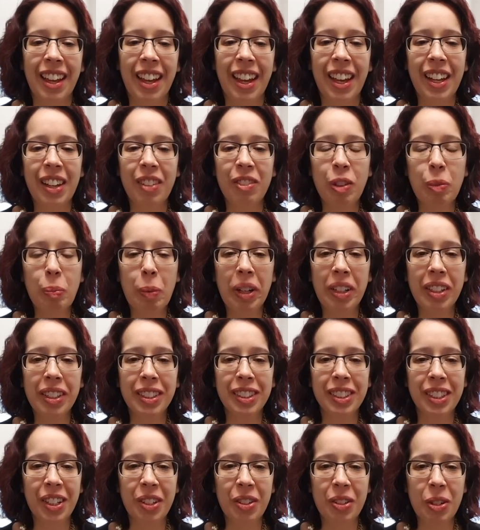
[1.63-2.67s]
Hey everybody,
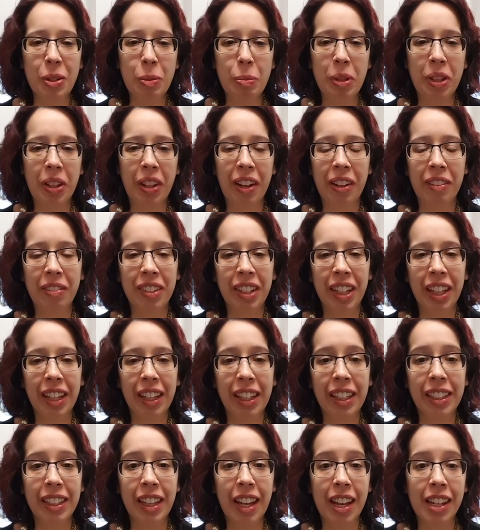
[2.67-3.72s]
it's Irritable Life
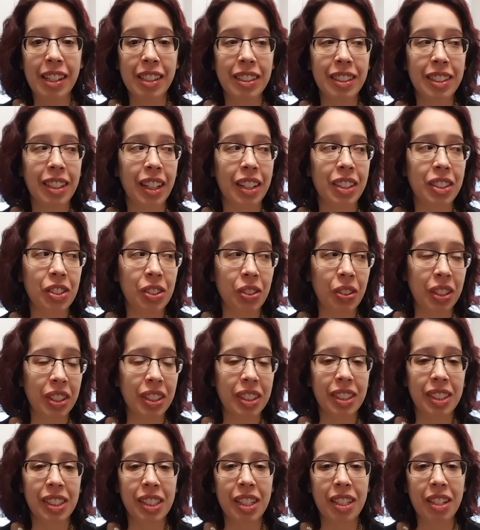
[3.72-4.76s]
again, and as you can
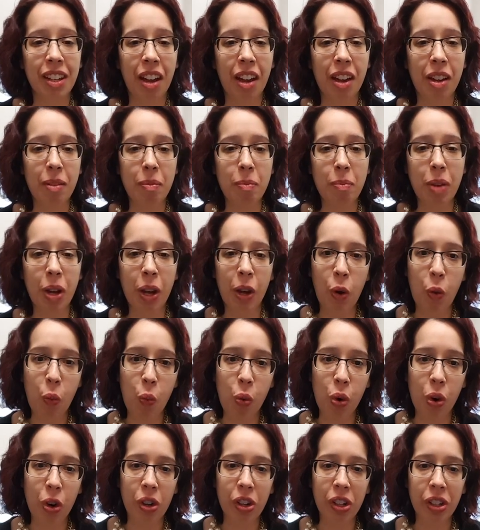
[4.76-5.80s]
see, I'm at
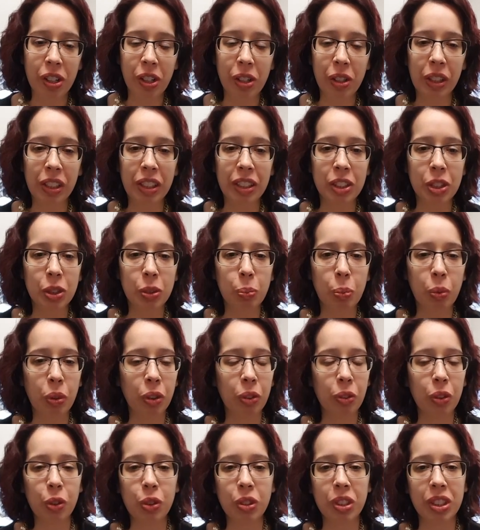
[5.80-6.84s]
work. It's one
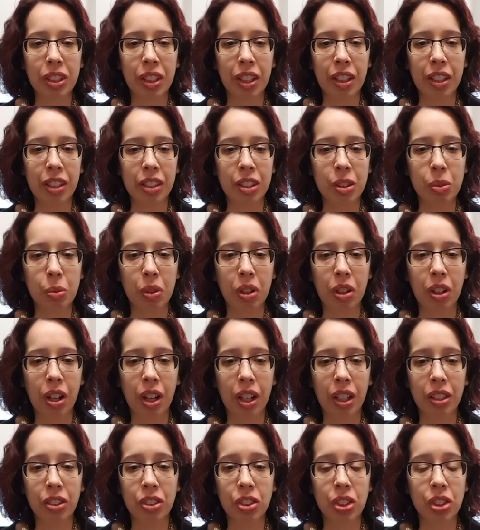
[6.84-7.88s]
of those days where
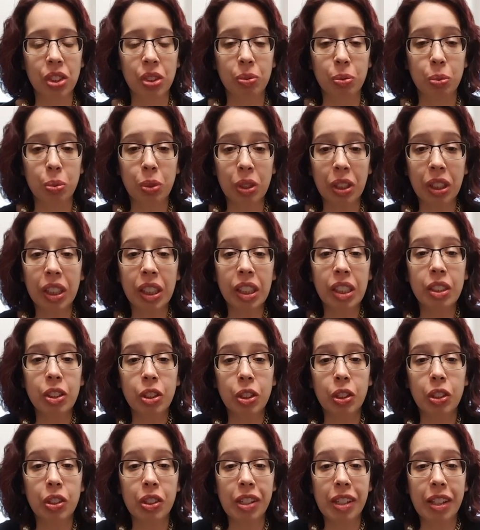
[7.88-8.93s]
I just really
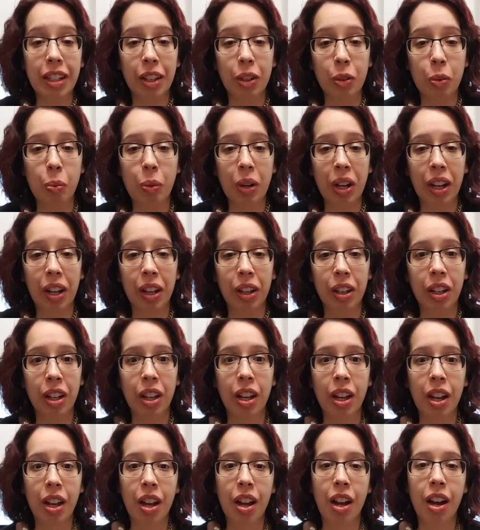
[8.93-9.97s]
couldn't get away.
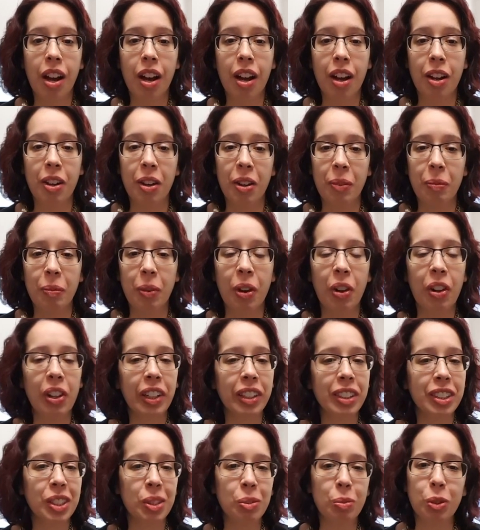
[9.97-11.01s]
All
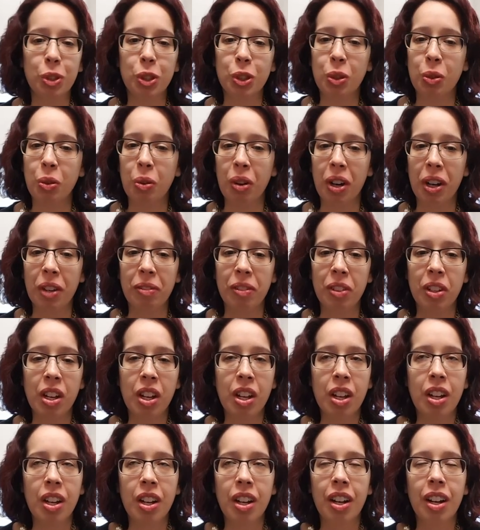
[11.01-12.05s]
I did was crave
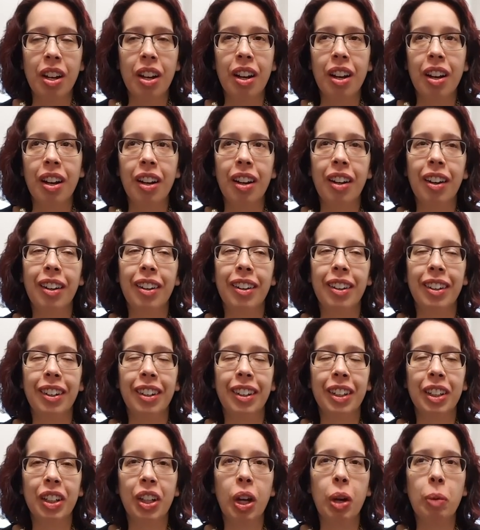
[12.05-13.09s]

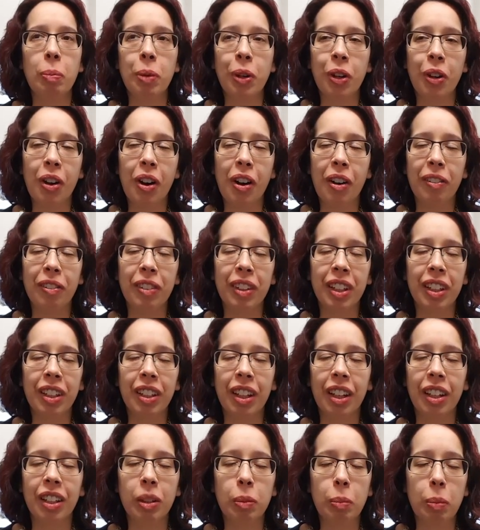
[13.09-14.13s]
a cup of
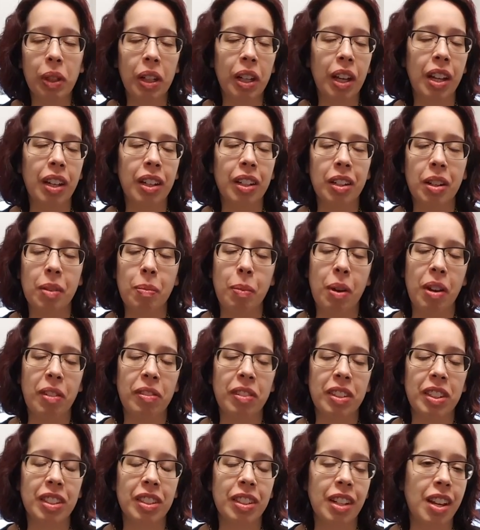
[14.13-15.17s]
coffee and a banana nut
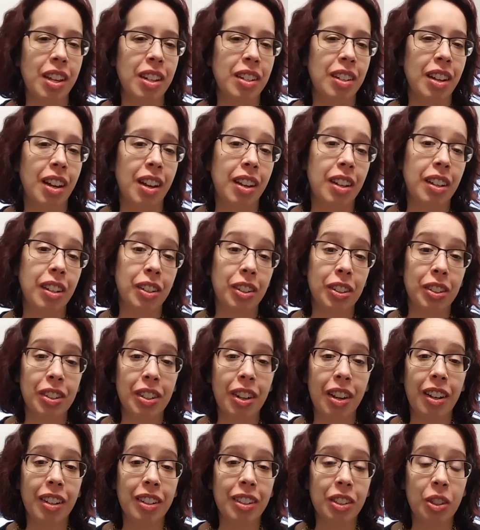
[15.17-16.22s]
muffin, and I could
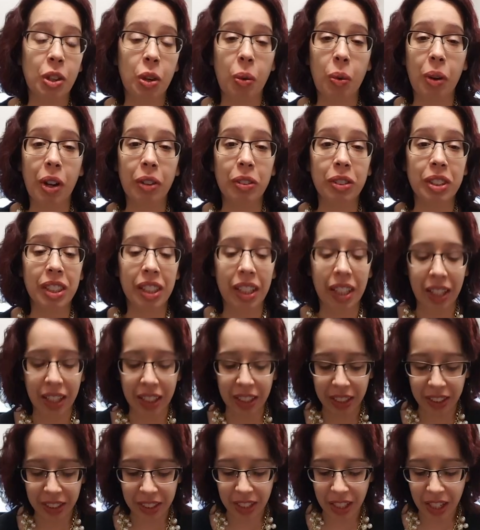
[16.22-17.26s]
not go out to get
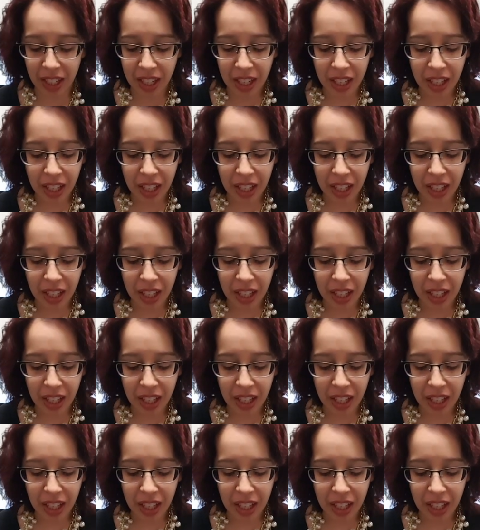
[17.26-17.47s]
it.